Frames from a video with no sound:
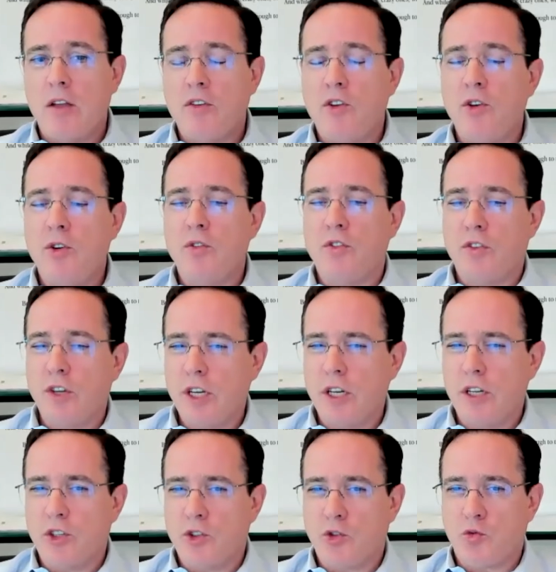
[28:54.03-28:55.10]
Do you see
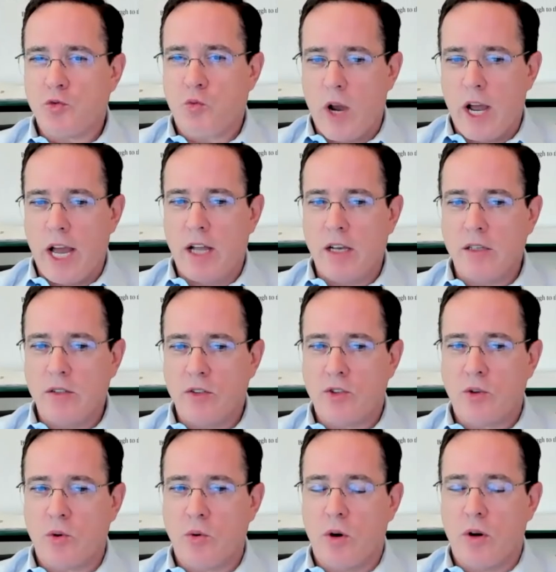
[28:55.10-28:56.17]
a trend
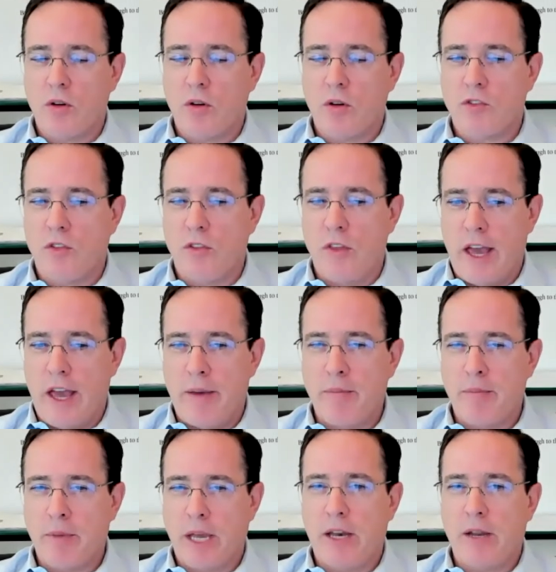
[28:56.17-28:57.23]
towards
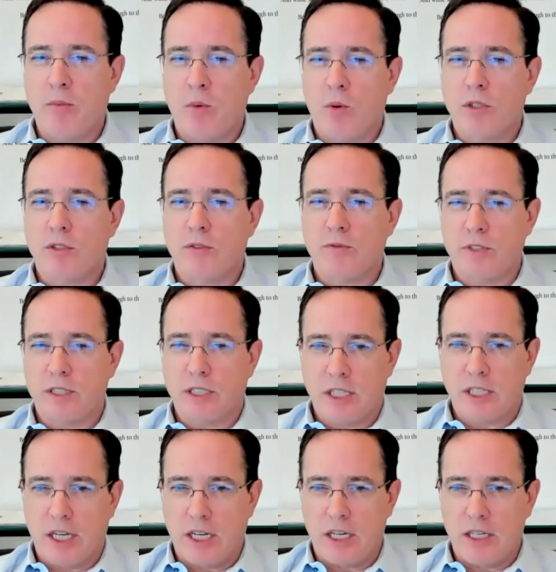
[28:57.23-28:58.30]
them getting more
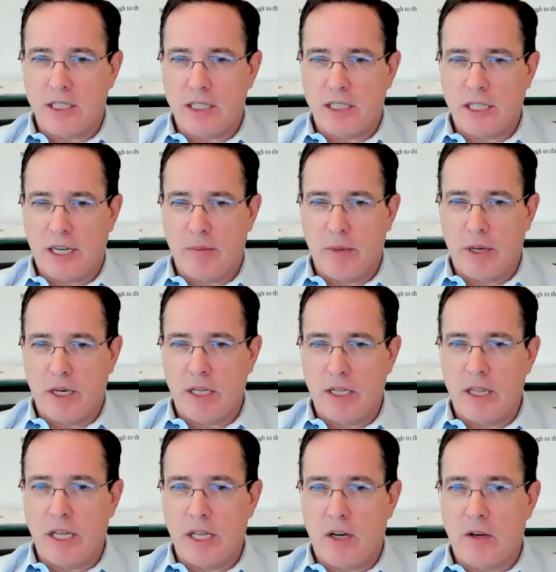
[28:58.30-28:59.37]
sophisticated at
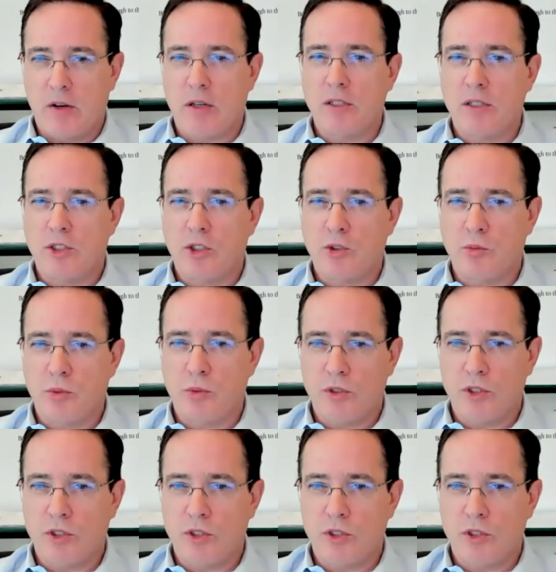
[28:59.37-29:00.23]
segmenting their consumers